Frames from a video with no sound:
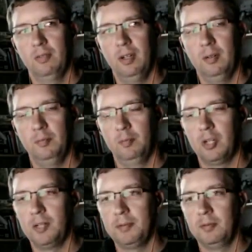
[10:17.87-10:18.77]

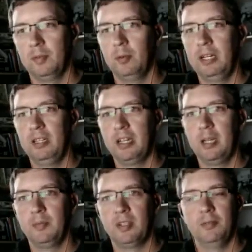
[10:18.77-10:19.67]
bravo for winning the
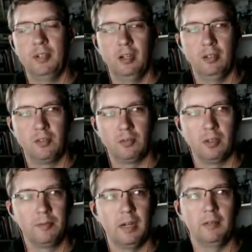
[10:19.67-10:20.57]
games they've done and
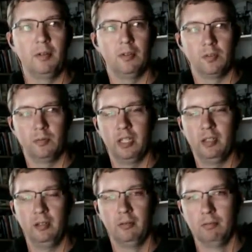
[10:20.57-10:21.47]
scoring 5 goals when they do.